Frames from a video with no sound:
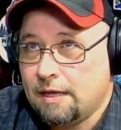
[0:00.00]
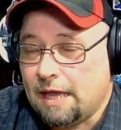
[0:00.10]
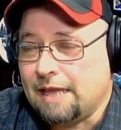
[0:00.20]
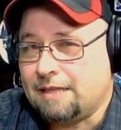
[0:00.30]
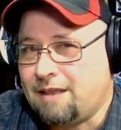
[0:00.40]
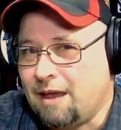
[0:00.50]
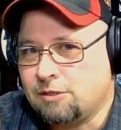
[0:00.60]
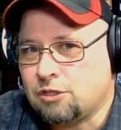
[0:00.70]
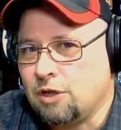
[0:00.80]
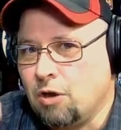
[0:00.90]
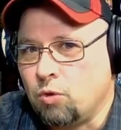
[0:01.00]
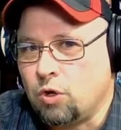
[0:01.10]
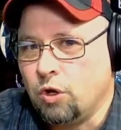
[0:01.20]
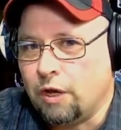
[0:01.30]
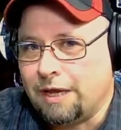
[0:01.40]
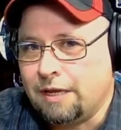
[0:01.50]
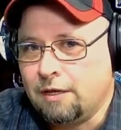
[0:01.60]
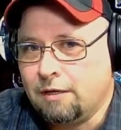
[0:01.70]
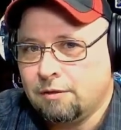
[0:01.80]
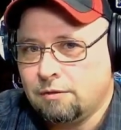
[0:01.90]
it does no good
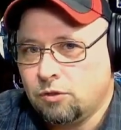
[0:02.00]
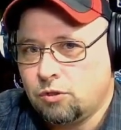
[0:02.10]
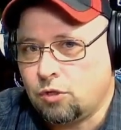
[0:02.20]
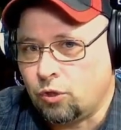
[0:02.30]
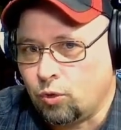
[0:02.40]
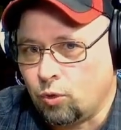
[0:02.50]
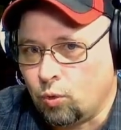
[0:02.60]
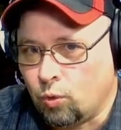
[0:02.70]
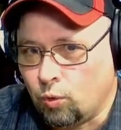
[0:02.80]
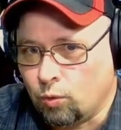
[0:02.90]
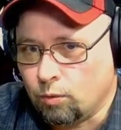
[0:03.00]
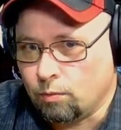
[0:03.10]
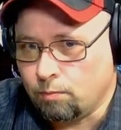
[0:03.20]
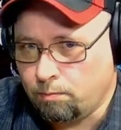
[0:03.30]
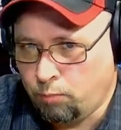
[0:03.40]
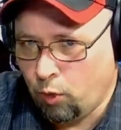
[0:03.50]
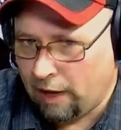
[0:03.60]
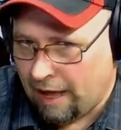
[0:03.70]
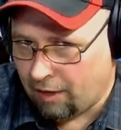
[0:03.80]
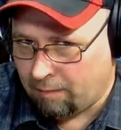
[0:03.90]
to put
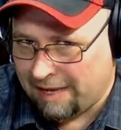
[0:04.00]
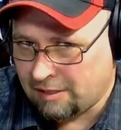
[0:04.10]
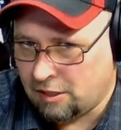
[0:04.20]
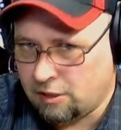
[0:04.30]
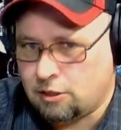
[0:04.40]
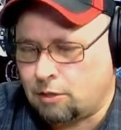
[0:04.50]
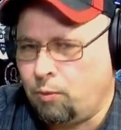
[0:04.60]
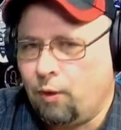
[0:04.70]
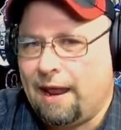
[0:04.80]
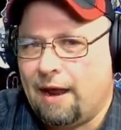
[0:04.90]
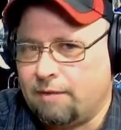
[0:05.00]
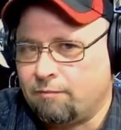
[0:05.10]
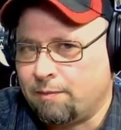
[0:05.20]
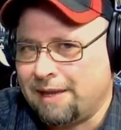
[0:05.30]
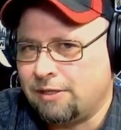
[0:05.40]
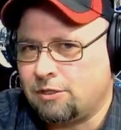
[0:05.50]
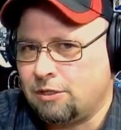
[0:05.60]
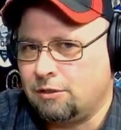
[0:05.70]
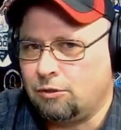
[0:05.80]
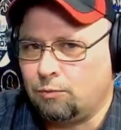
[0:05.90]
out a message, to put out
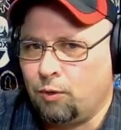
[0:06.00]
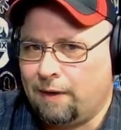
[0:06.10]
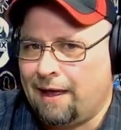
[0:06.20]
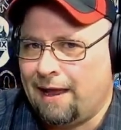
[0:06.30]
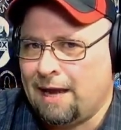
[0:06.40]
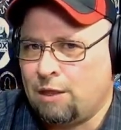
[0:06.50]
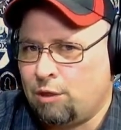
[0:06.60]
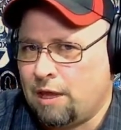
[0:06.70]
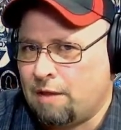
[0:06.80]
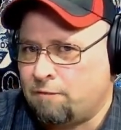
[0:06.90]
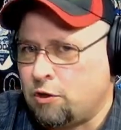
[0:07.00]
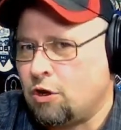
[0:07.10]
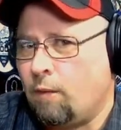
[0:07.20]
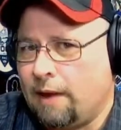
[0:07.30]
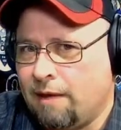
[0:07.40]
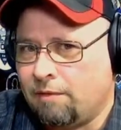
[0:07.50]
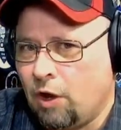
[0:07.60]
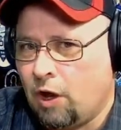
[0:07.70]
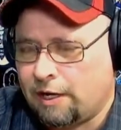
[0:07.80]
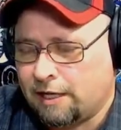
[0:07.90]
information, to put out anything if you don't have an
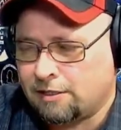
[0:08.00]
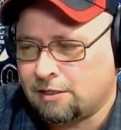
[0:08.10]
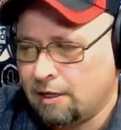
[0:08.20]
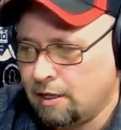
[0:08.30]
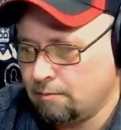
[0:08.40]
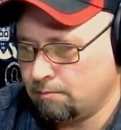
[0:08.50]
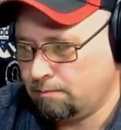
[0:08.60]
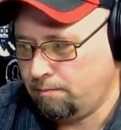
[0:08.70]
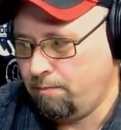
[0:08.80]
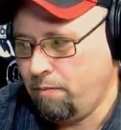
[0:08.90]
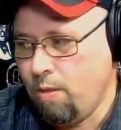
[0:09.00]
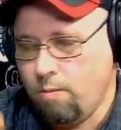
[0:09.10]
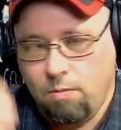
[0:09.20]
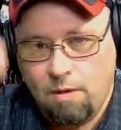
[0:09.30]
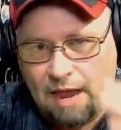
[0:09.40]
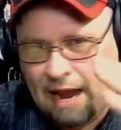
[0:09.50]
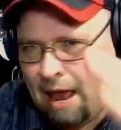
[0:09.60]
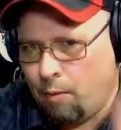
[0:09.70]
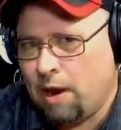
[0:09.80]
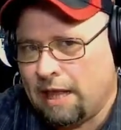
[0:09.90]
audience. And I
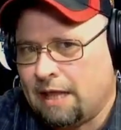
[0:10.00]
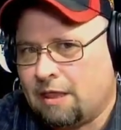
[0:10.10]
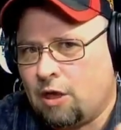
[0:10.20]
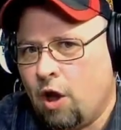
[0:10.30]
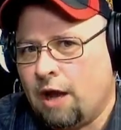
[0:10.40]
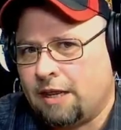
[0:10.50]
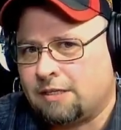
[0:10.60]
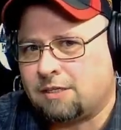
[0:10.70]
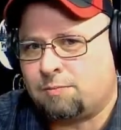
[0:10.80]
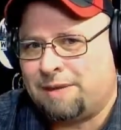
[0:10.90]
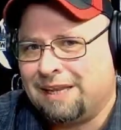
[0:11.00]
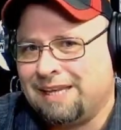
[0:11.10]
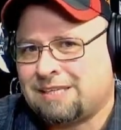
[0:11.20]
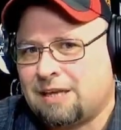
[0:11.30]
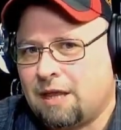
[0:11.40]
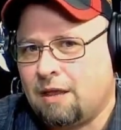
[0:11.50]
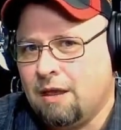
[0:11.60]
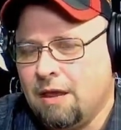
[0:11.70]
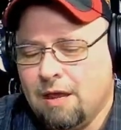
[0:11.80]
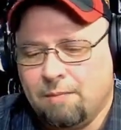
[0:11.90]
want to get the audience to be listening,
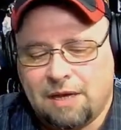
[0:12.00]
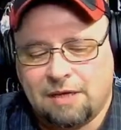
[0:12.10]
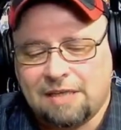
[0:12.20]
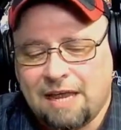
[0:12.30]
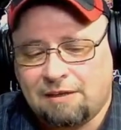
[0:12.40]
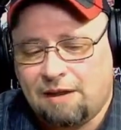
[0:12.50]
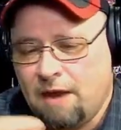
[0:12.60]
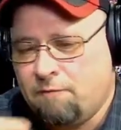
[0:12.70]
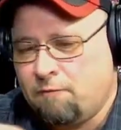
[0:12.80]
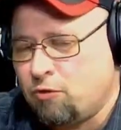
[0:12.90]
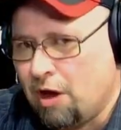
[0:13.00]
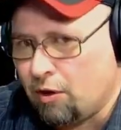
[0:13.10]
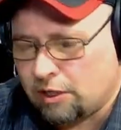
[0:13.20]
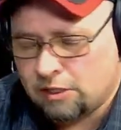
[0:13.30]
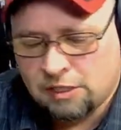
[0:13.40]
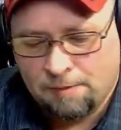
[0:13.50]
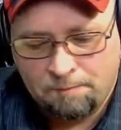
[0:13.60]
because if you notice,